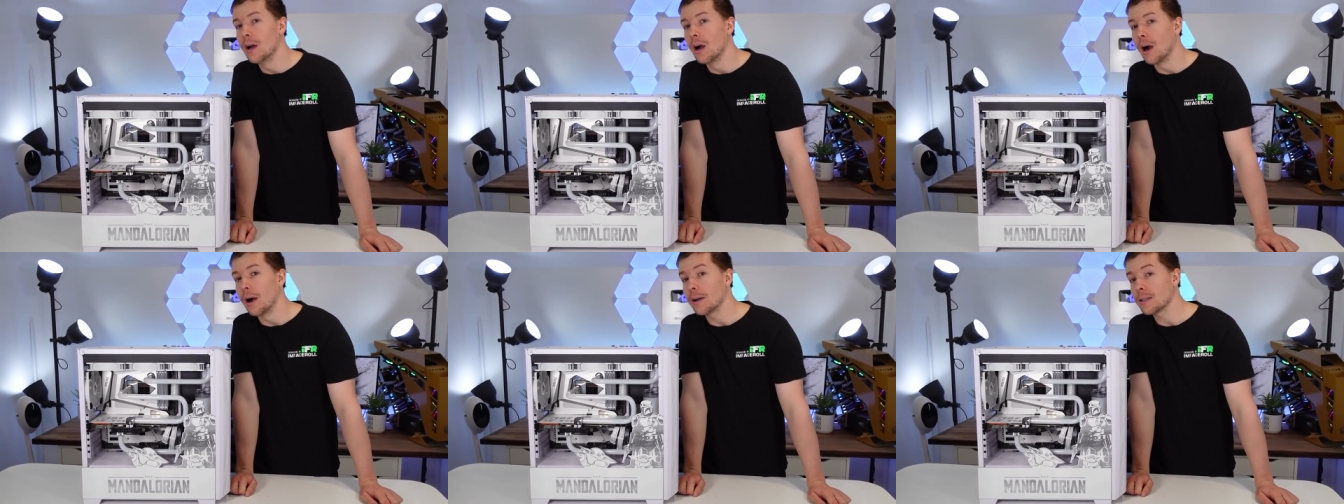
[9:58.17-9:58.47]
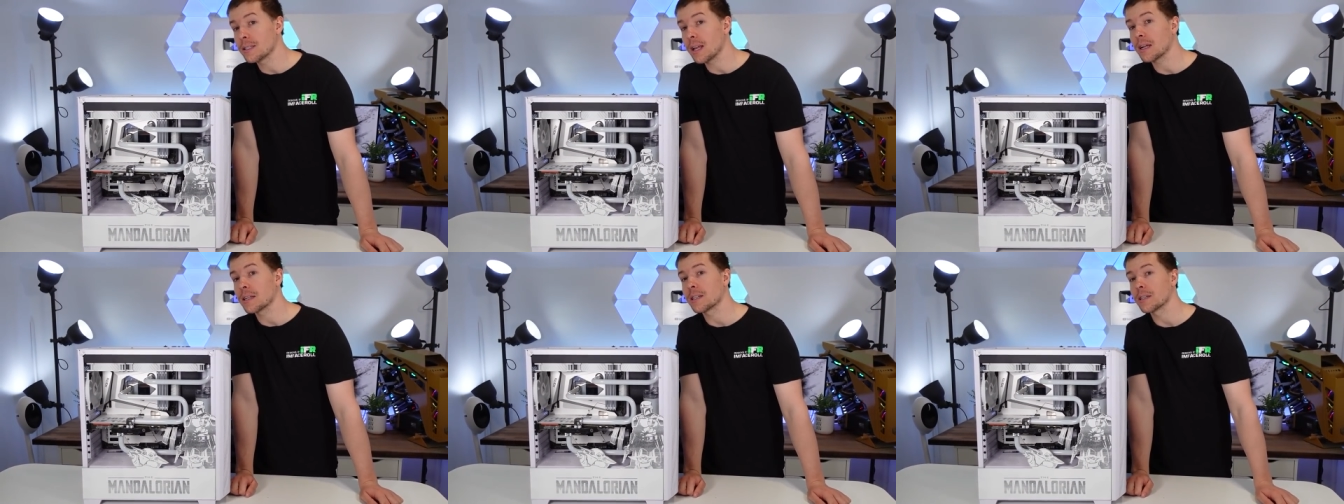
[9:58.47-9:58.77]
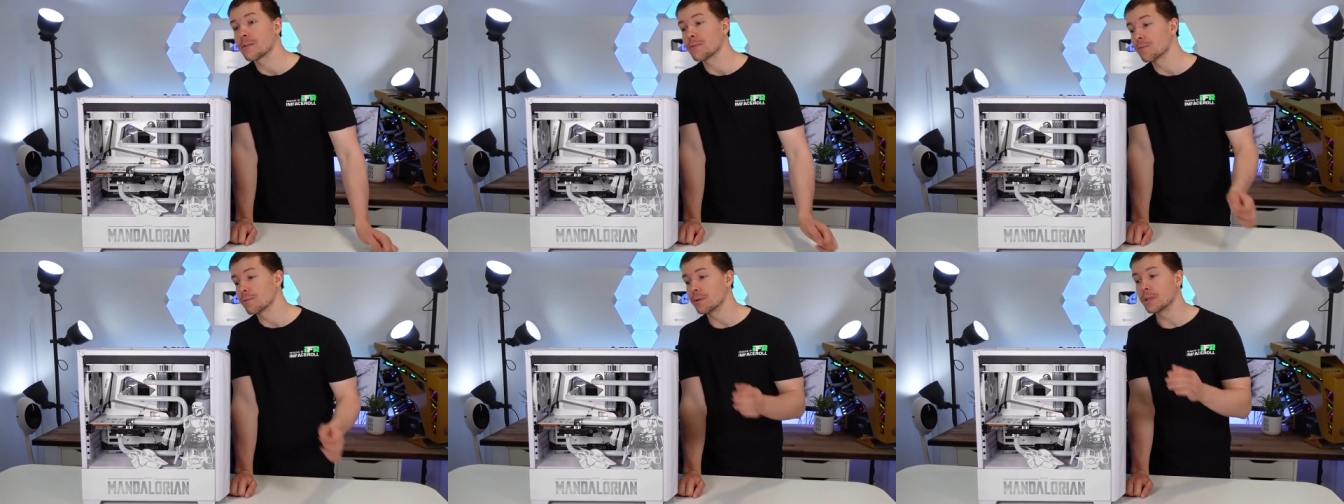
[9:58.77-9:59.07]
I was
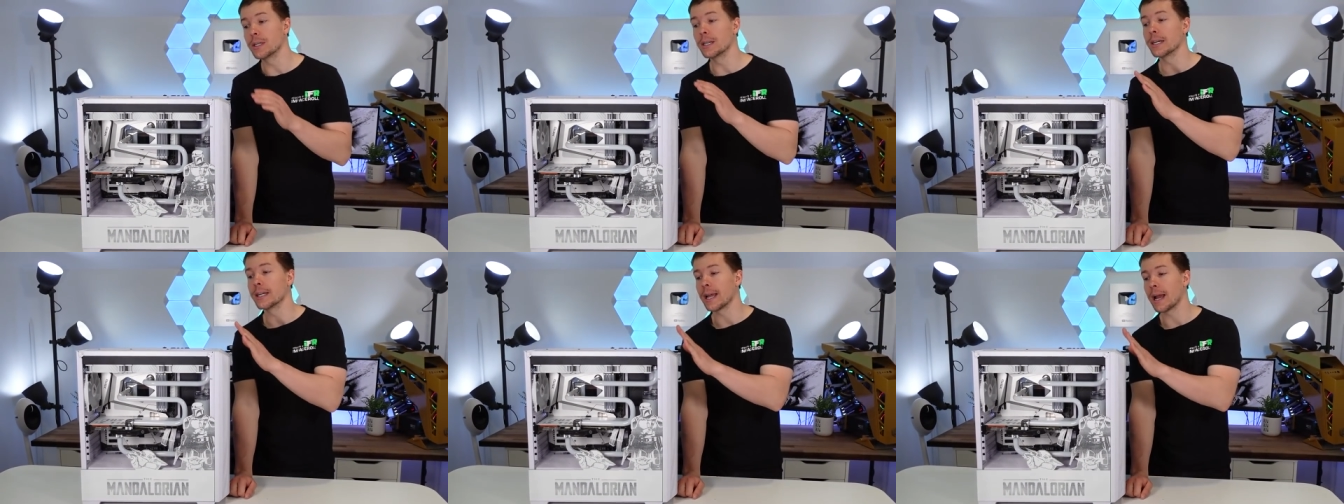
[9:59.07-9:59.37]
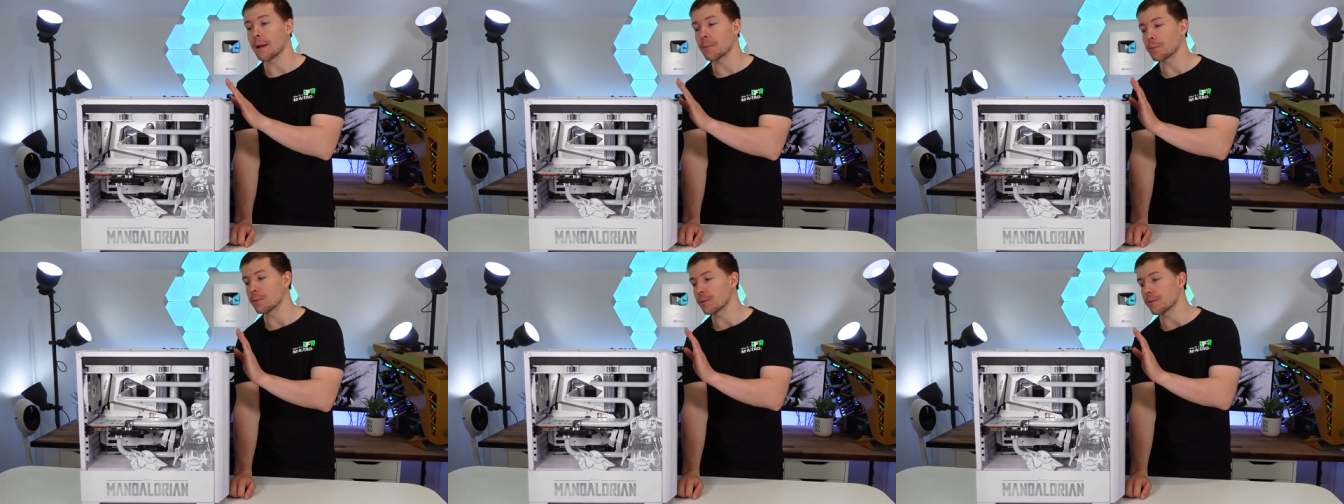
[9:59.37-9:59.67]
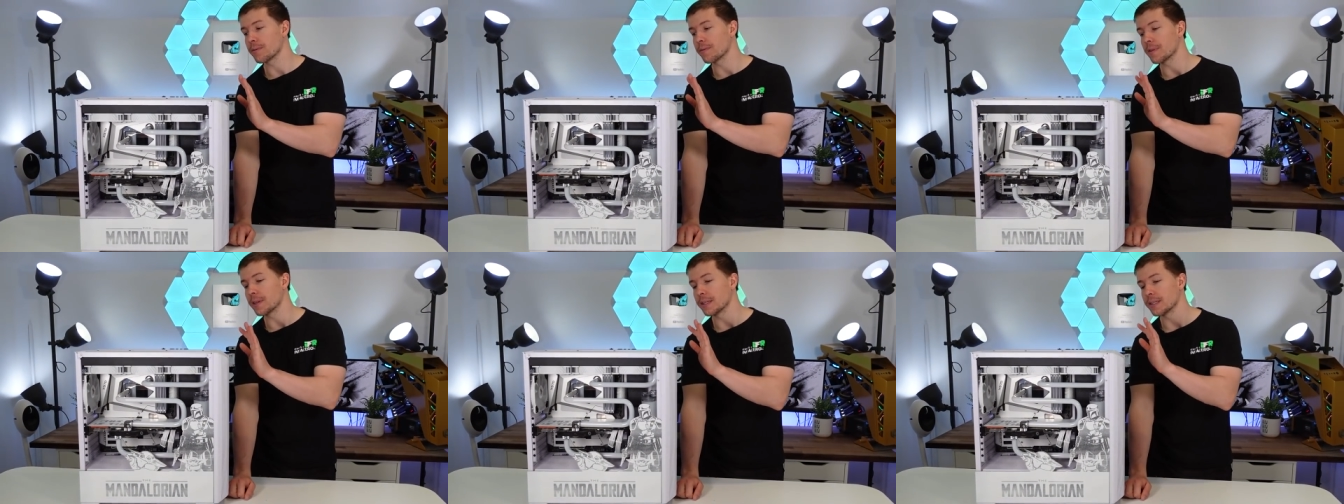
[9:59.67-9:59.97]
actually really
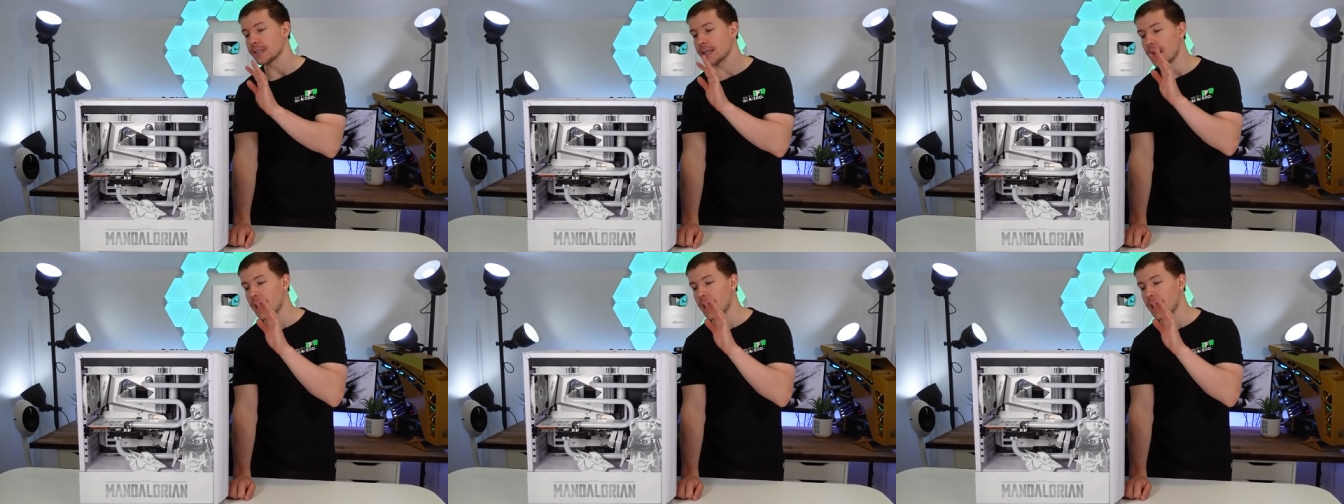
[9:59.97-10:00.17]
happy with this